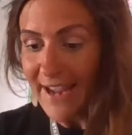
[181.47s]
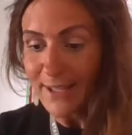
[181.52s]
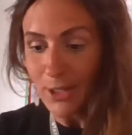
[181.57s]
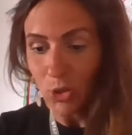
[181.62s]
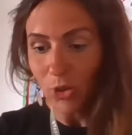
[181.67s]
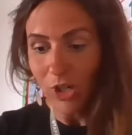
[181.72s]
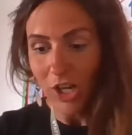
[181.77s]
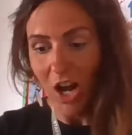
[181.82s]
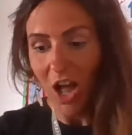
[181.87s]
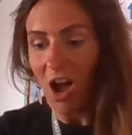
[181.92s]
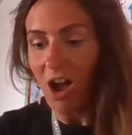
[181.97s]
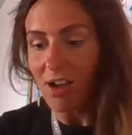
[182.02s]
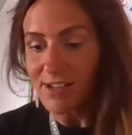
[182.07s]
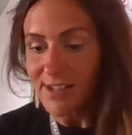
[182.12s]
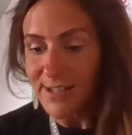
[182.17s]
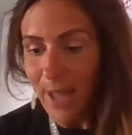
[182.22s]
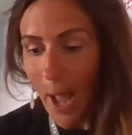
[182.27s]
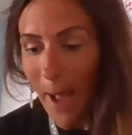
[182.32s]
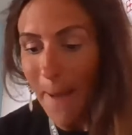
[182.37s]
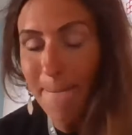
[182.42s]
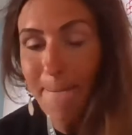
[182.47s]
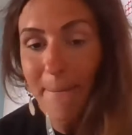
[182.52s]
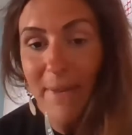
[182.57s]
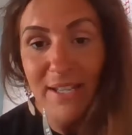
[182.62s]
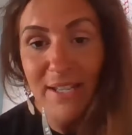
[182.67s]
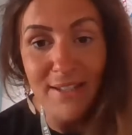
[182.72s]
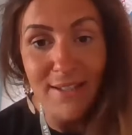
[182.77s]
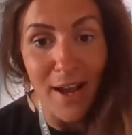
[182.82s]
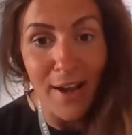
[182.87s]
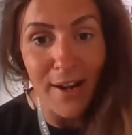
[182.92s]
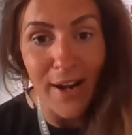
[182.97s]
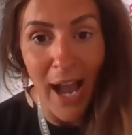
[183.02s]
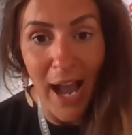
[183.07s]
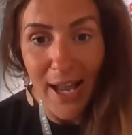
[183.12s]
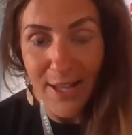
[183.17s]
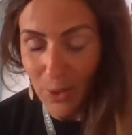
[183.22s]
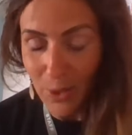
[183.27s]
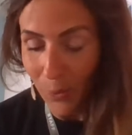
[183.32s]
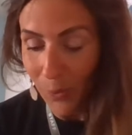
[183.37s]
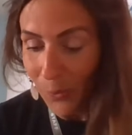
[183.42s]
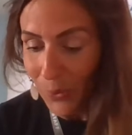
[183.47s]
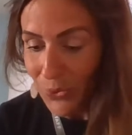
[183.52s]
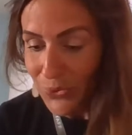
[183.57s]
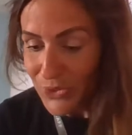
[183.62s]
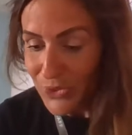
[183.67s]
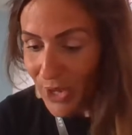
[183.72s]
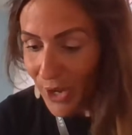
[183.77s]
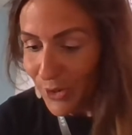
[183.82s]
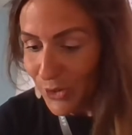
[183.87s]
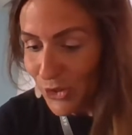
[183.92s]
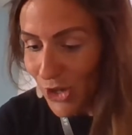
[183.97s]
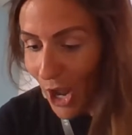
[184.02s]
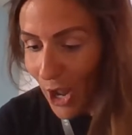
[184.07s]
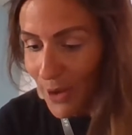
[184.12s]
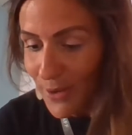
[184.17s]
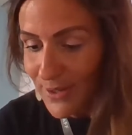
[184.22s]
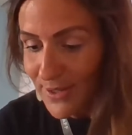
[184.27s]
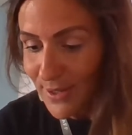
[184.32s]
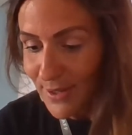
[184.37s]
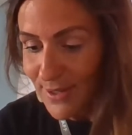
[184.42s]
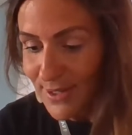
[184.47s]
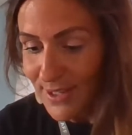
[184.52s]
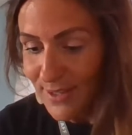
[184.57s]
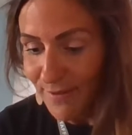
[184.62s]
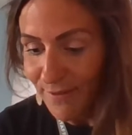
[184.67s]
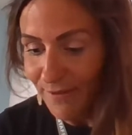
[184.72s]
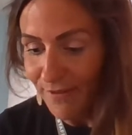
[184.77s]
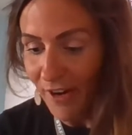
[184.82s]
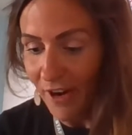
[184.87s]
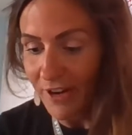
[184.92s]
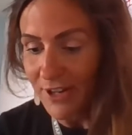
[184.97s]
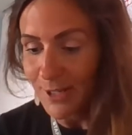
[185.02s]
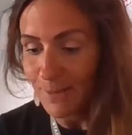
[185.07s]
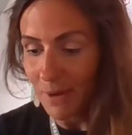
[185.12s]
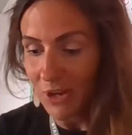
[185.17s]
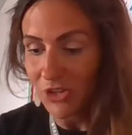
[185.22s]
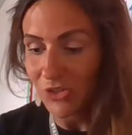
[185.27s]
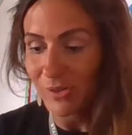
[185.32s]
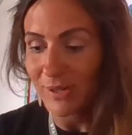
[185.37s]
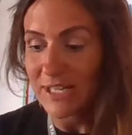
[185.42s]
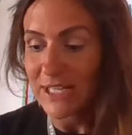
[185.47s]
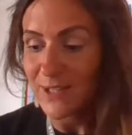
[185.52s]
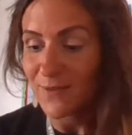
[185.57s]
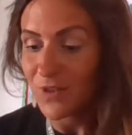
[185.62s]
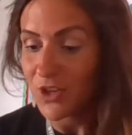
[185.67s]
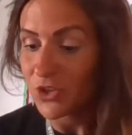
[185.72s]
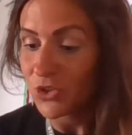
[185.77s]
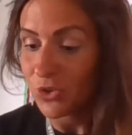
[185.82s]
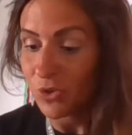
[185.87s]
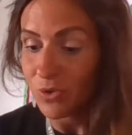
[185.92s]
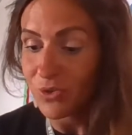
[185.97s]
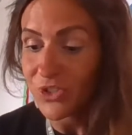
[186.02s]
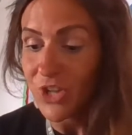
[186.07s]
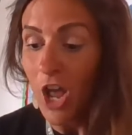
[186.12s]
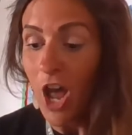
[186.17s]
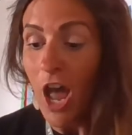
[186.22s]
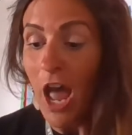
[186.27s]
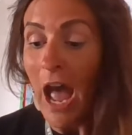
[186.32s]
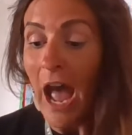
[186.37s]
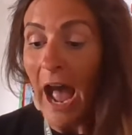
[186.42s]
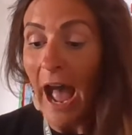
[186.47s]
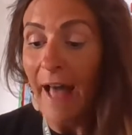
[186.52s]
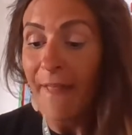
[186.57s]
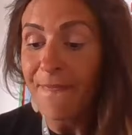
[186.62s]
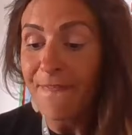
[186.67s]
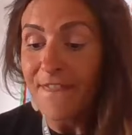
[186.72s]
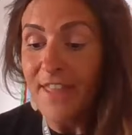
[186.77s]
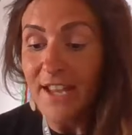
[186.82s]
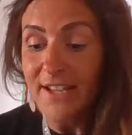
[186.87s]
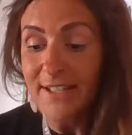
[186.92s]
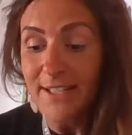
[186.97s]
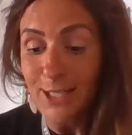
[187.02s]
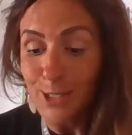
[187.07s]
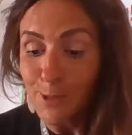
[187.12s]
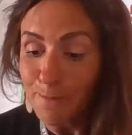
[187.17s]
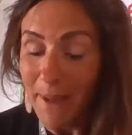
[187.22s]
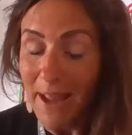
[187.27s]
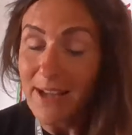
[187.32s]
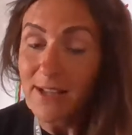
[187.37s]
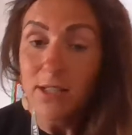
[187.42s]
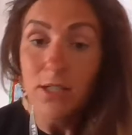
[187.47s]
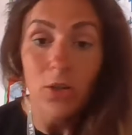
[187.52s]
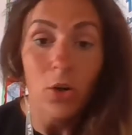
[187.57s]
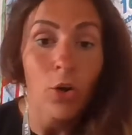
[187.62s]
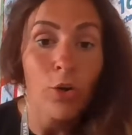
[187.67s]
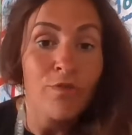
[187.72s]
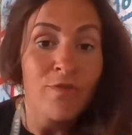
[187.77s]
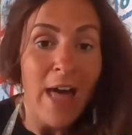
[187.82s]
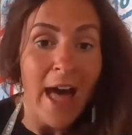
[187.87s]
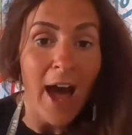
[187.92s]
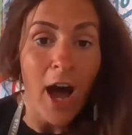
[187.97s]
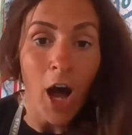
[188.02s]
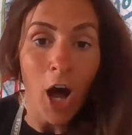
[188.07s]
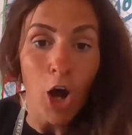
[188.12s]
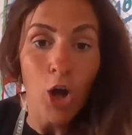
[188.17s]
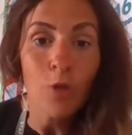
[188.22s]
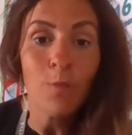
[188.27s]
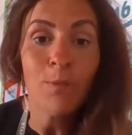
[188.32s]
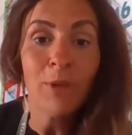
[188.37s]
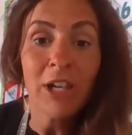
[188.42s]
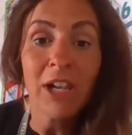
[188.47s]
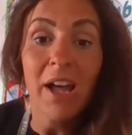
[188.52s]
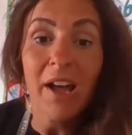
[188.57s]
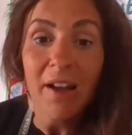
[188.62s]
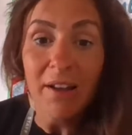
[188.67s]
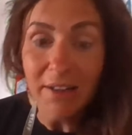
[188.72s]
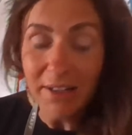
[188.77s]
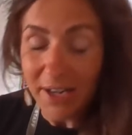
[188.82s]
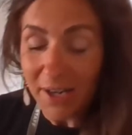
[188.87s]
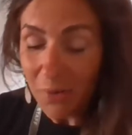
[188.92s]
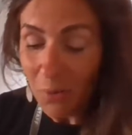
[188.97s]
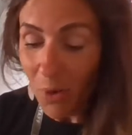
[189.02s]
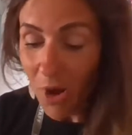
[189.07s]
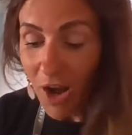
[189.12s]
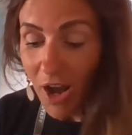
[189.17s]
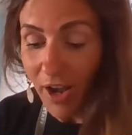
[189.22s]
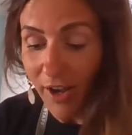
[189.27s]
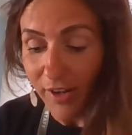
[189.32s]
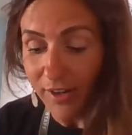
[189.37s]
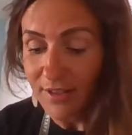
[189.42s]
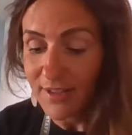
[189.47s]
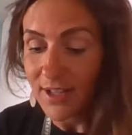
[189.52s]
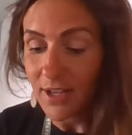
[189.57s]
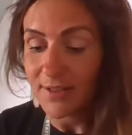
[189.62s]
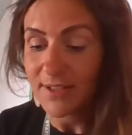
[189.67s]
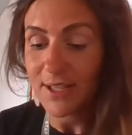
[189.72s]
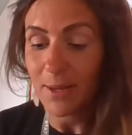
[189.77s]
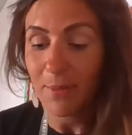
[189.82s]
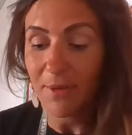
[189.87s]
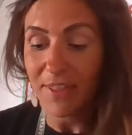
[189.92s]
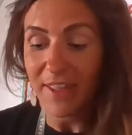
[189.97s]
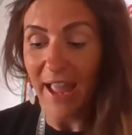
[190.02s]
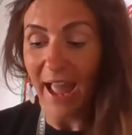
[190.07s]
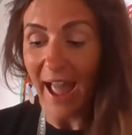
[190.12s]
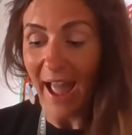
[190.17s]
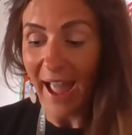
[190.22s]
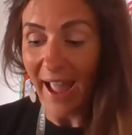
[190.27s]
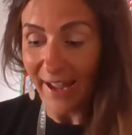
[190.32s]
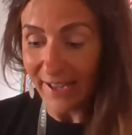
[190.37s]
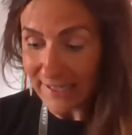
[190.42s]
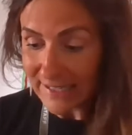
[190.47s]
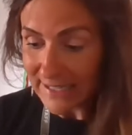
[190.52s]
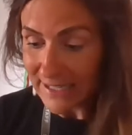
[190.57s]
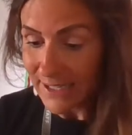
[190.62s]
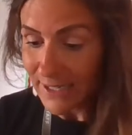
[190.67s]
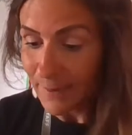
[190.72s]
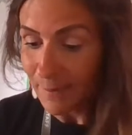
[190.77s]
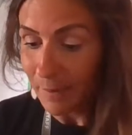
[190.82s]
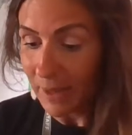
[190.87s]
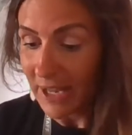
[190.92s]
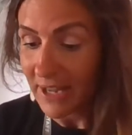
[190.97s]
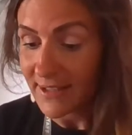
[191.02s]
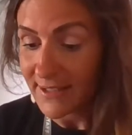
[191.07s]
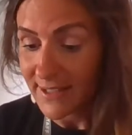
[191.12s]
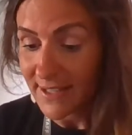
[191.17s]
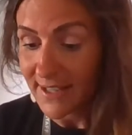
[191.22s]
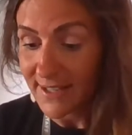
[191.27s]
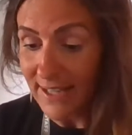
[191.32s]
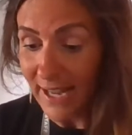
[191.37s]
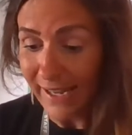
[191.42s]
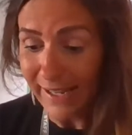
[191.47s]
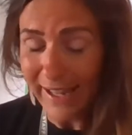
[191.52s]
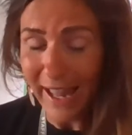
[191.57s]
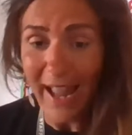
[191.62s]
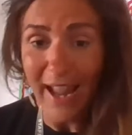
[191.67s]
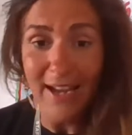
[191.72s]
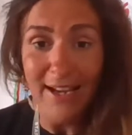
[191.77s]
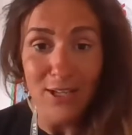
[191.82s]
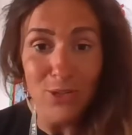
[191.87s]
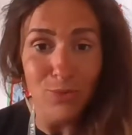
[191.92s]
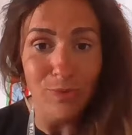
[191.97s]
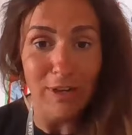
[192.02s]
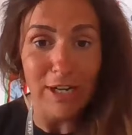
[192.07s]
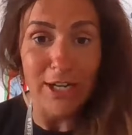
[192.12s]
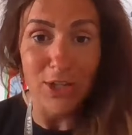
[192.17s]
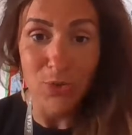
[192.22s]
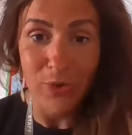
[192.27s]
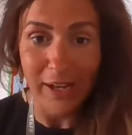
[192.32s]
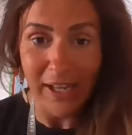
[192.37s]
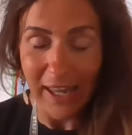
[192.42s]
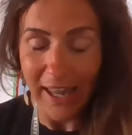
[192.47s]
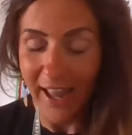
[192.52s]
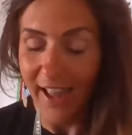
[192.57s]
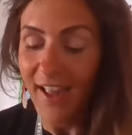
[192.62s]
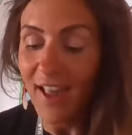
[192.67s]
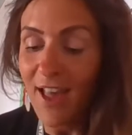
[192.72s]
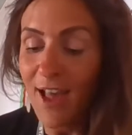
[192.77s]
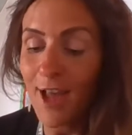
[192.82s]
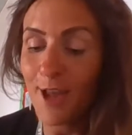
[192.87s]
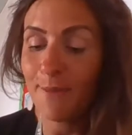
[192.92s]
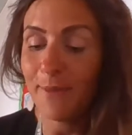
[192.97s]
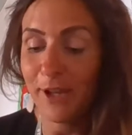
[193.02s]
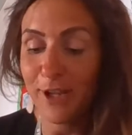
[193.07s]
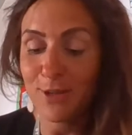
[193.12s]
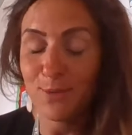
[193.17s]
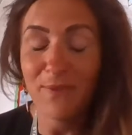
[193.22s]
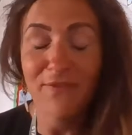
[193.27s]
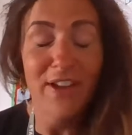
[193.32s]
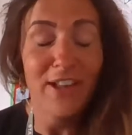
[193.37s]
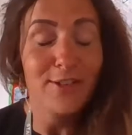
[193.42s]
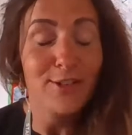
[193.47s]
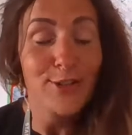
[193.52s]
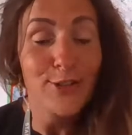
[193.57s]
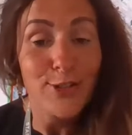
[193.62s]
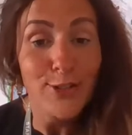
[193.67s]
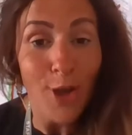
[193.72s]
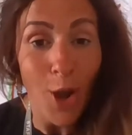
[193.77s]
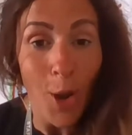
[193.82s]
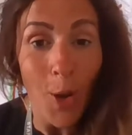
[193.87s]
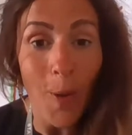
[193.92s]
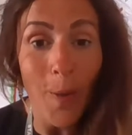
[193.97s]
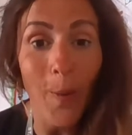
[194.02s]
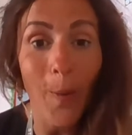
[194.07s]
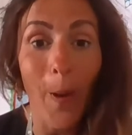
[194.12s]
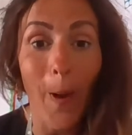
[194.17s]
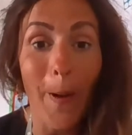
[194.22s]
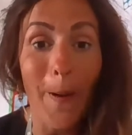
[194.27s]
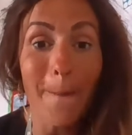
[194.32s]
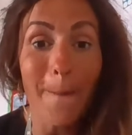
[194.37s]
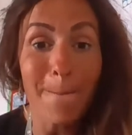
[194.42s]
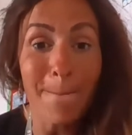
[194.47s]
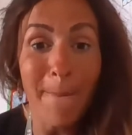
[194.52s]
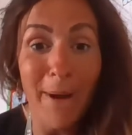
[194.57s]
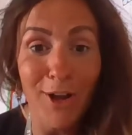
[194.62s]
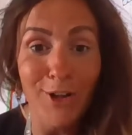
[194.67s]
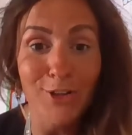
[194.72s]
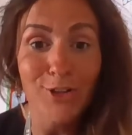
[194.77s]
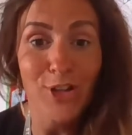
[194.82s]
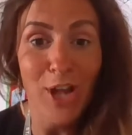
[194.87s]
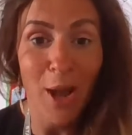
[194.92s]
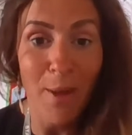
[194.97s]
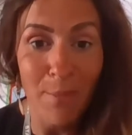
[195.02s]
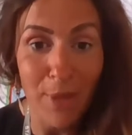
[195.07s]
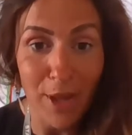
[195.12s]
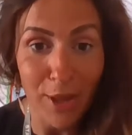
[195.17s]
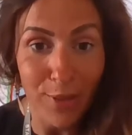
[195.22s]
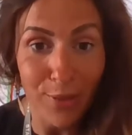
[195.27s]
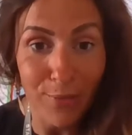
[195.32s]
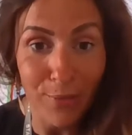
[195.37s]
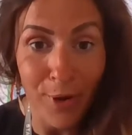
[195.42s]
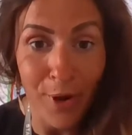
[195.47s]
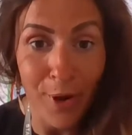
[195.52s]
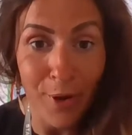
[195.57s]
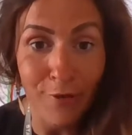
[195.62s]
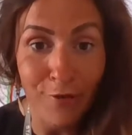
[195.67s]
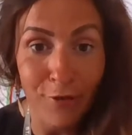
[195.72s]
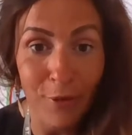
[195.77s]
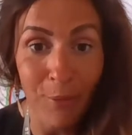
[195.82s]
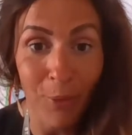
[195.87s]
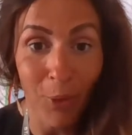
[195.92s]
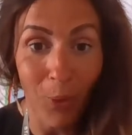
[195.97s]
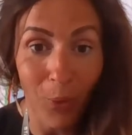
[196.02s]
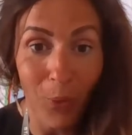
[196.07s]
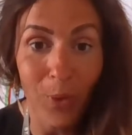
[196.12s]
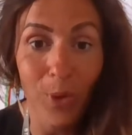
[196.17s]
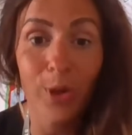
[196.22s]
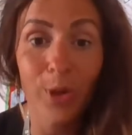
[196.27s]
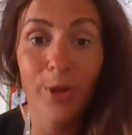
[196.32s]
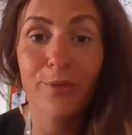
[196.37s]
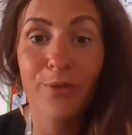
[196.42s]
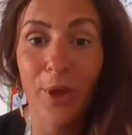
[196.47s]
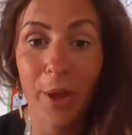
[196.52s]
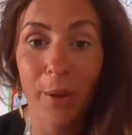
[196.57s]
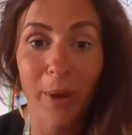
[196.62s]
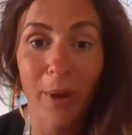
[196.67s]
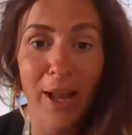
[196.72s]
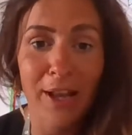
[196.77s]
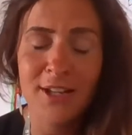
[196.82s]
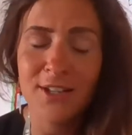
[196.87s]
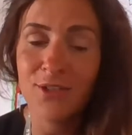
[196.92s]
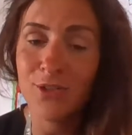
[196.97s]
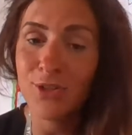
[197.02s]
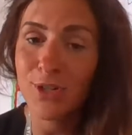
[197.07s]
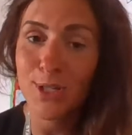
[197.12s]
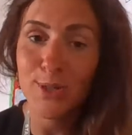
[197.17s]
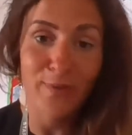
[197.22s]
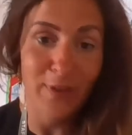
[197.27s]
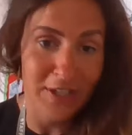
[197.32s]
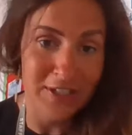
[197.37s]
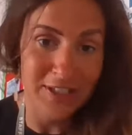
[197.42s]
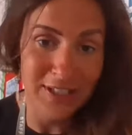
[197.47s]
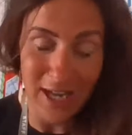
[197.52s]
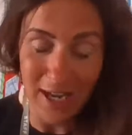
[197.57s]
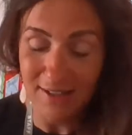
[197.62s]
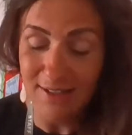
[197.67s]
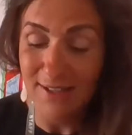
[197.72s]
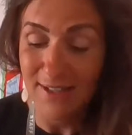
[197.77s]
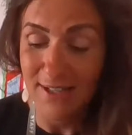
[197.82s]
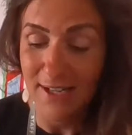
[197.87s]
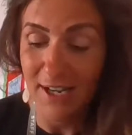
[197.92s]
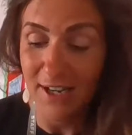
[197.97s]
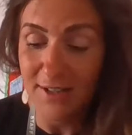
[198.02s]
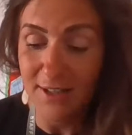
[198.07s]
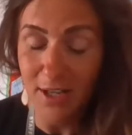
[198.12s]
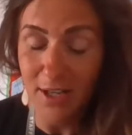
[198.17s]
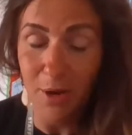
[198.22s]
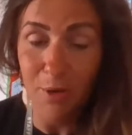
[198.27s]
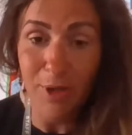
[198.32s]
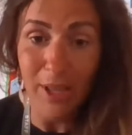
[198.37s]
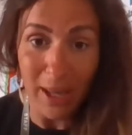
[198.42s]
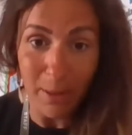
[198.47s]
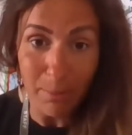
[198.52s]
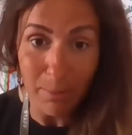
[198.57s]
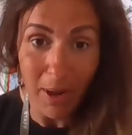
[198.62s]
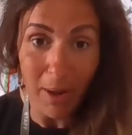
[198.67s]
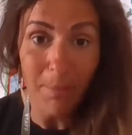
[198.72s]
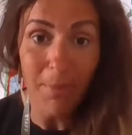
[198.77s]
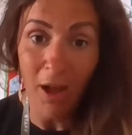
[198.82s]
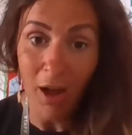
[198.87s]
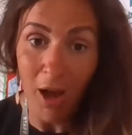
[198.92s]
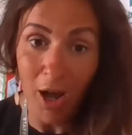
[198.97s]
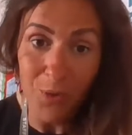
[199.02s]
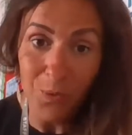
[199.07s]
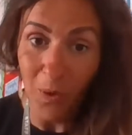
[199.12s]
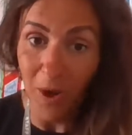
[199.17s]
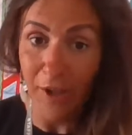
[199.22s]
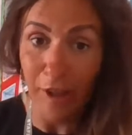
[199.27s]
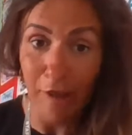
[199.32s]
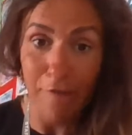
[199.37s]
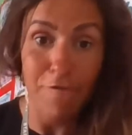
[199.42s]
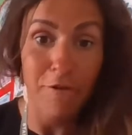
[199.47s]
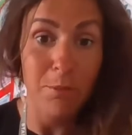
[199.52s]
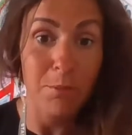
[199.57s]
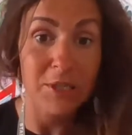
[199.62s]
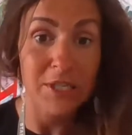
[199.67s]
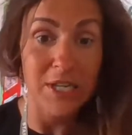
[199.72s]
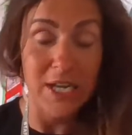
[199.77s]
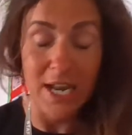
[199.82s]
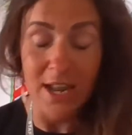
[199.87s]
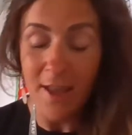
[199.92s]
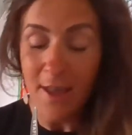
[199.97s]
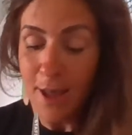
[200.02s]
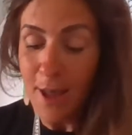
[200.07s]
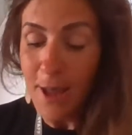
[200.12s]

Hazel class, Miss Dunn has also chosen some very special individuals, and this is based on their home learning work. So, some of the excellent pieces. Again, it's really tricky because we've had so much coming through from all of you, and it's just fantastic. So, keep up the hard work, everybody.